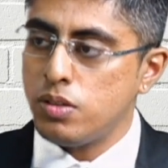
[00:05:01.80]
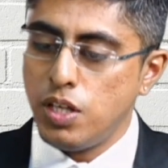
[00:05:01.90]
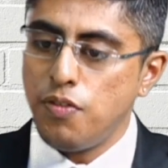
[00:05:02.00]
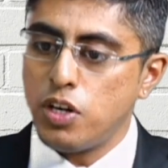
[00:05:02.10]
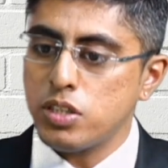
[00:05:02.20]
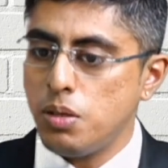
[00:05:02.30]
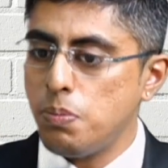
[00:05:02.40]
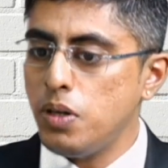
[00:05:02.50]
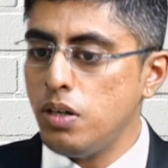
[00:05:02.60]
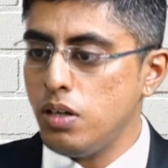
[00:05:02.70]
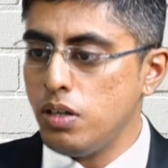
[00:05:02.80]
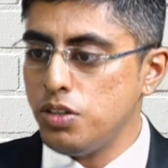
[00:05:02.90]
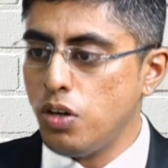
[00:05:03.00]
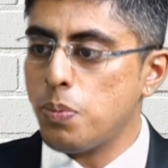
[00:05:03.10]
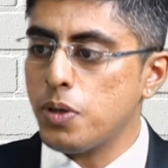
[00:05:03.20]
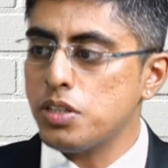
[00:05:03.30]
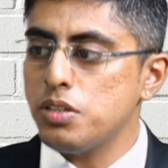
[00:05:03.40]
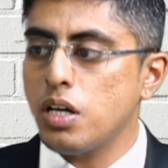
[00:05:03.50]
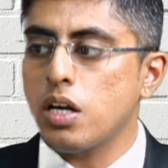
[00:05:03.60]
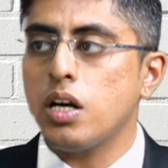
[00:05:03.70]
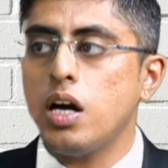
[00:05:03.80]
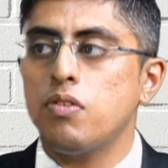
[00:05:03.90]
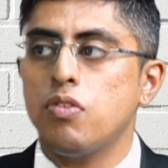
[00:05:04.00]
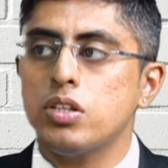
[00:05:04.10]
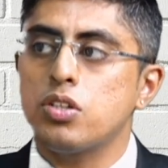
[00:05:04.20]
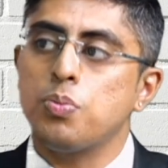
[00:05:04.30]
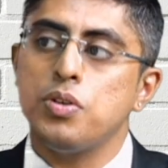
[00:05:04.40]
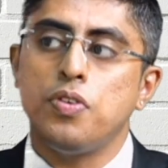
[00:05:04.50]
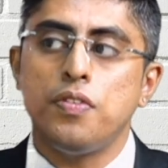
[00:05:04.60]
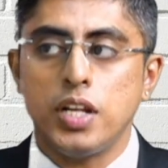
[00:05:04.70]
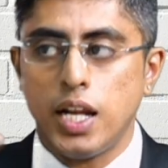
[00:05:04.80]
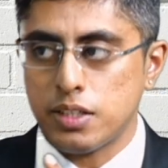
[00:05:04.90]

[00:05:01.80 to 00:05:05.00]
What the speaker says: Say for example, you are purchasing a car worth rupees 50 lakhs.